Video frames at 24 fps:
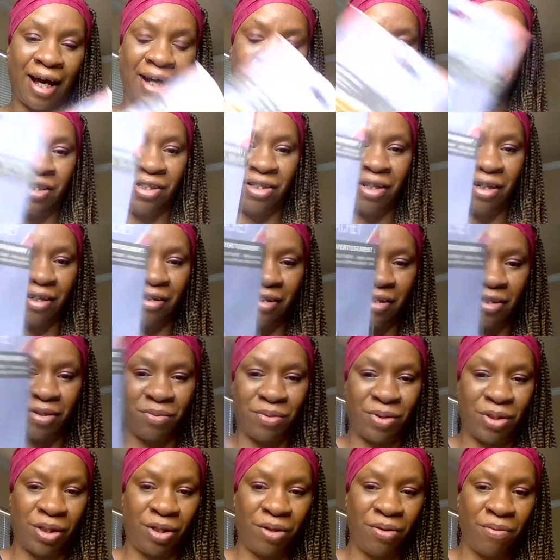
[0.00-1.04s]
I just thought this
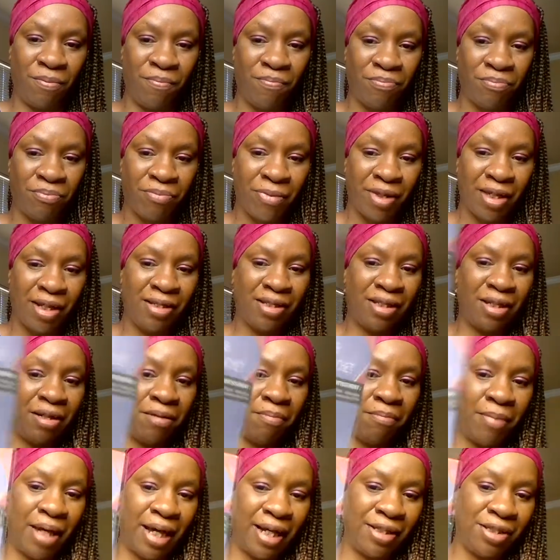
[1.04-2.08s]
was cute. It's in a
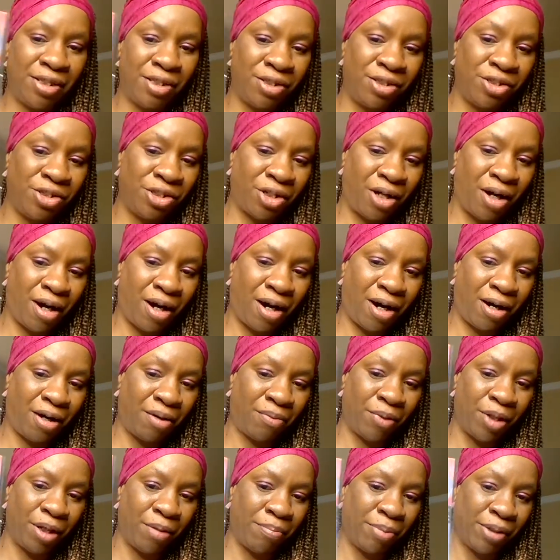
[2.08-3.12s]
mason jar
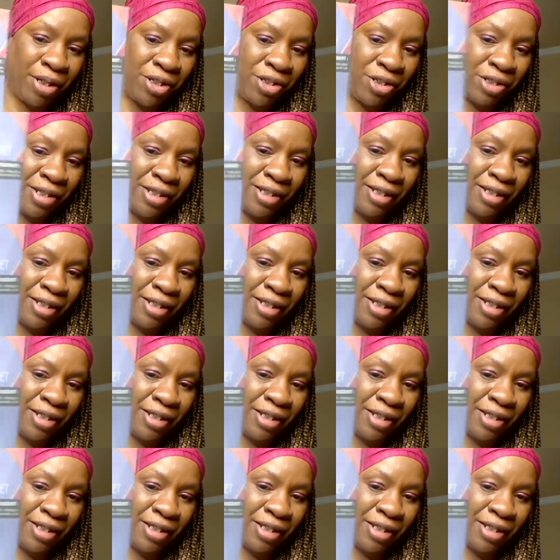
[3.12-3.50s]
with a bunch of